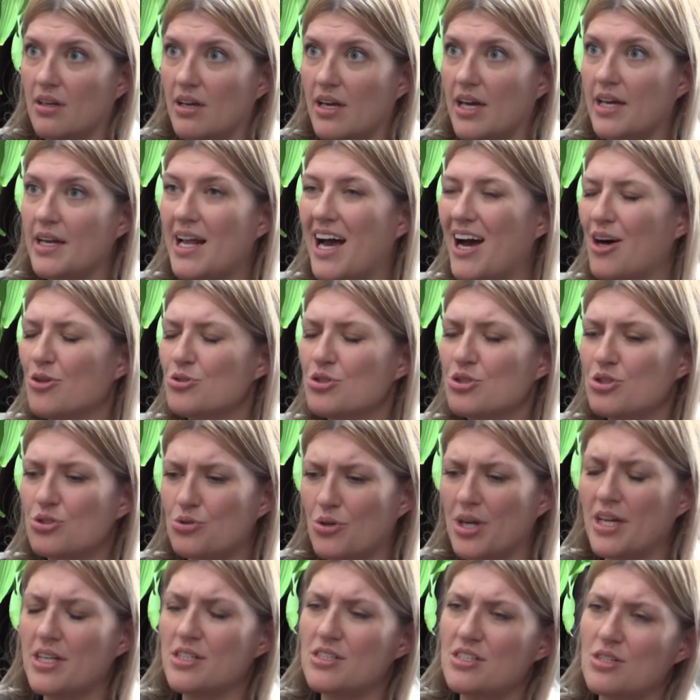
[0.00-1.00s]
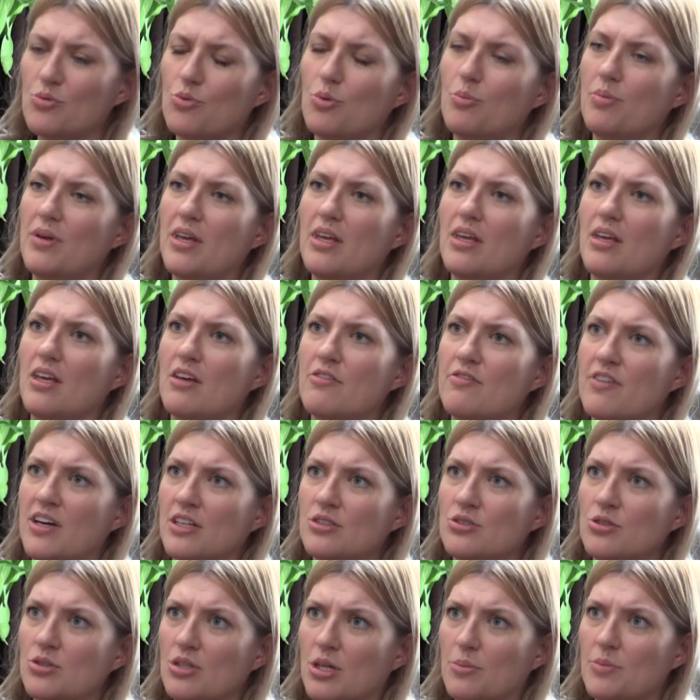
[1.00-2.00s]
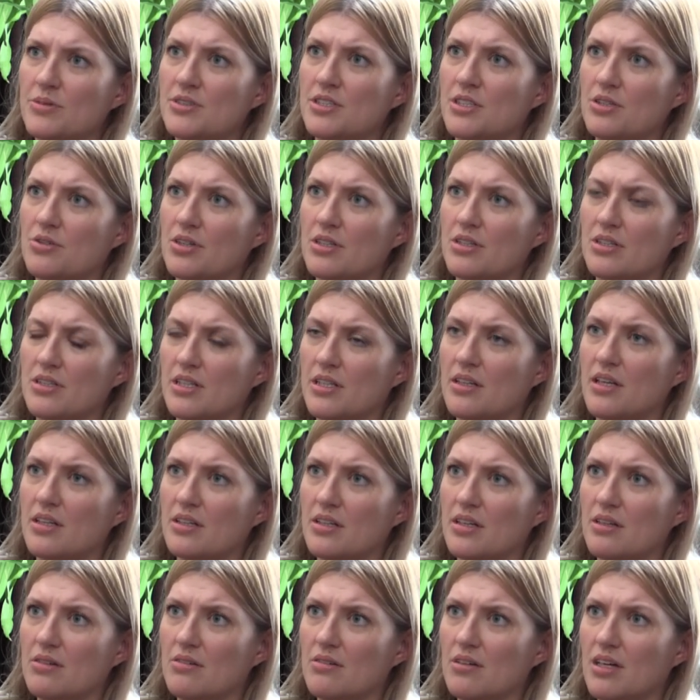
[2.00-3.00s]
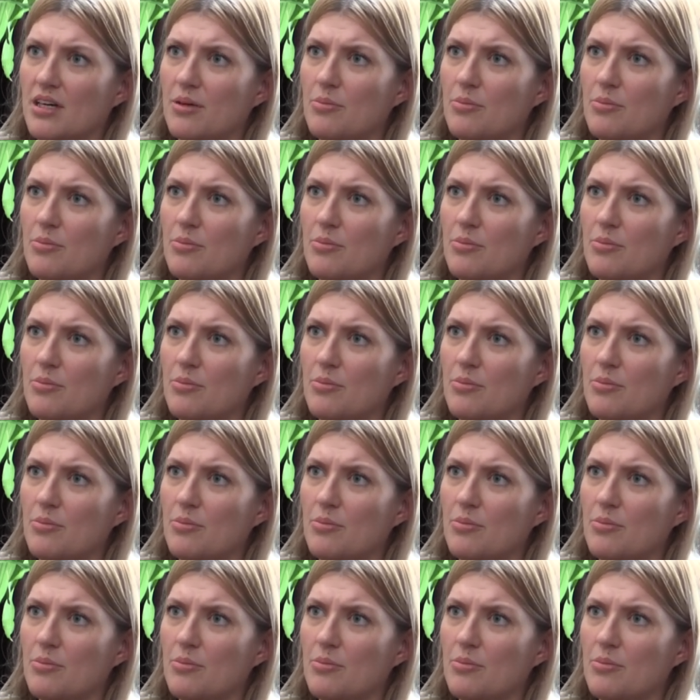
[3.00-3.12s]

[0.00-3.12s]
and how strange it would be if I took up a cigarette and did that now.